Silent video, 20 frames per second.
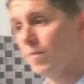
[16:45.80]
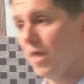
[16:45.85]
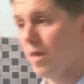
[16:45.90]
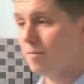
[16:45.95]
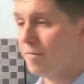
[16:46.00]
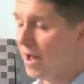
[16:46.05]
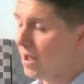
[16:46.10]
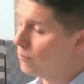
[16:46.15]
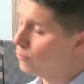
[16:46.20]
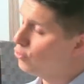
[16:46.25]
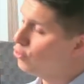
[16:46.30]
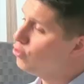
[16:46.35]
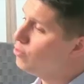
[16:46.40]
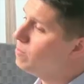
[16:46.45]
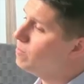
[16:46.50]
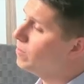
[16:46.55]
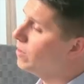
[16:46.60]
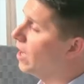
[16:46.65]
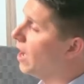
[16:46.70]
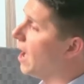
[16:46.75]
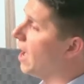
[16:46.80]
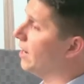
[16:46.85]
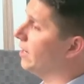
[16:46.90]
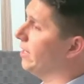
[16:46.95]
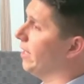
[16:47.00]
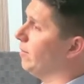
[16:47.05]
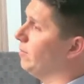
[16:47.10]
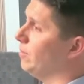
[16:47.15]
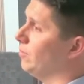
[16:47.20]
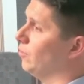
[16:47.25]
in my room, God
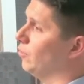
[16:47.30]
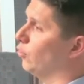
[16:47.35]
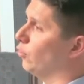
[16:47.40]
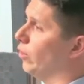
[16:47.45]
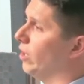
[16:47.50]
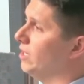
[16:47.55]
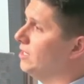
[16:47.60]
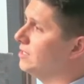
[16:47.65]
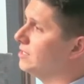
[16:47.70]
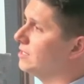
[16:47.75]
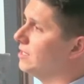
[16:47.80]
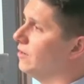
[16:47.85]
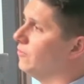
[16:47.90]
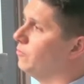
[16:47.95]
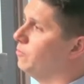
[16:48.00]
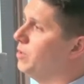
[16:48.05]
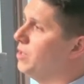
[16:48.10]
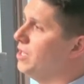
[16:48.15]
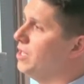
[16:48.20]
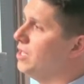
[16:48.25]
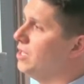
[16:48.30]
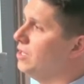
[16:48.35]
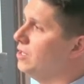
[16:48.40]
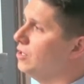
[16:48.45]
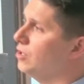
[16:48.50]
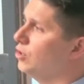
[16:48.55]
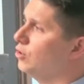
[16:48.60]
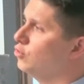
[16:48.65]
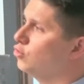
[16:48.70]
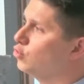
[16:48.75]
gave me the grace of
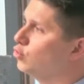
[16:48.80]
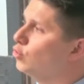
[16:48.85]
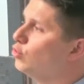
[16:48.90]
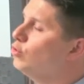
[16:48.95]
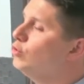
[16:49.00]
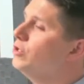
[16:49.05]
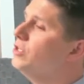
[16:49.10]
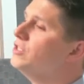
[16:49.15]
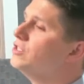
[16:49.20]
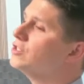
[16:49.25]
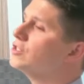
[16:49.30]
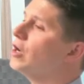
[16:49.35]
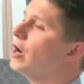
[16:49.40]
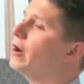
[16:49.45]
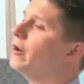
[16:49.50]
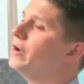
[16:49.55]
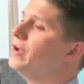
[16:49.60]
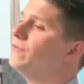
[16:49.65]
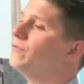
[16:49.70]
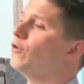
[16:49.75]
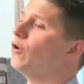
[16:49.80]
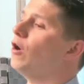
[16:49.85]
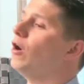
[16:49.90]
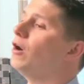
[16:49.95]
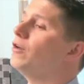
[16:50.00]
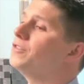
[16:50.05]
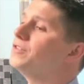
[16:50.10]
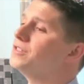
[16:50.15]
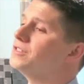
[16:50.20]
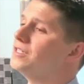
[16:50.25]
being truly sorry for
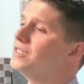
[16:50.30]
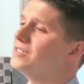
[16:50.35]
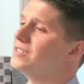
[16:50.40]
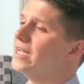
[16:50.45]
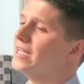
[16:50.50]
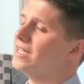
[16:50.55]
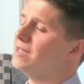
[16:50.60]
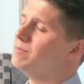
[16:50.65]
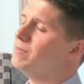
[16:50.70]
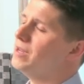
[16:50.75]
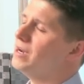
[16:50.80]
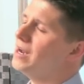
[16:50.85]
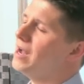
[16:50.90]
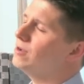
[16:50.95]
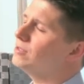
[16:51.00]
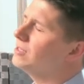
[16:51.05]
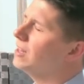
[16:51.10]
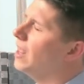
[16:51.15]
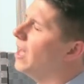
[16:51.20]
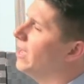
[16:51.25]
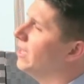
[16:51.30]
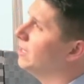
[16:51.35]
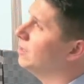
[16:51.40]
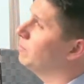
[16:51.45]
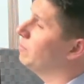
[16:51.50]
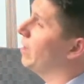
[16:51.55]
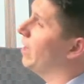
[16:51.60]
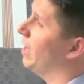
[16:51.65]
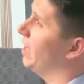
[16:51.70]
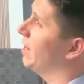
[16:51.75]
all the sins I committed. I was lying
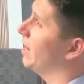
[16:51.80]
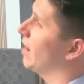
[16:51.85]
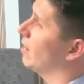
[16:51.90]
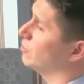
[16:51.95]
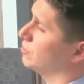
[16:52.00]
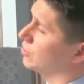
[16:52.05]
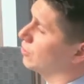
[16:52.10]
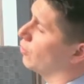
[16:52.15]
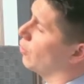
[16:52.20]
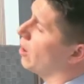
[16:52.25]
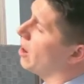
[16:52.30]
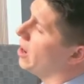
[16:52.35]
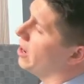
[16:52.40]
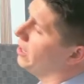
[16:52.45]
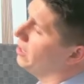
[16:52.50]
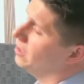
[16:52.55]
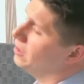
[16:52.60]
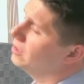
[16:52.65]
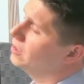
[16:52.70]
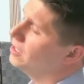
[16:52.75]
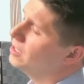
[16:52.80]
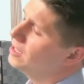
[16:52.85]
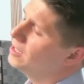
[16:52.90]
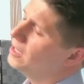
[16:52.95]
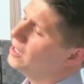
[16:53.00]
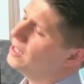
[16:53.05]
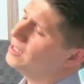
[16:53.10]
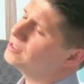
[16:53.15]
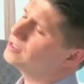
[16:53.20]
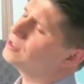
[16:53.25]
in bed and I was crying.
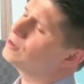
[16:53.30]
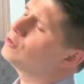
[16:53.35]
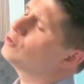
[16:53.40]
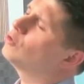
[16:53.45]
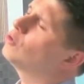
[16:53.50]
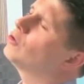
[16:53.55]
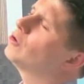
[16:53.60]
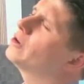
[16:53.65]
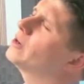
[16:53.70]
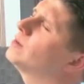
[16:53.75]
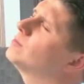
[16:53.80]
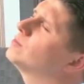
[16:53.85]
And I said, Lord,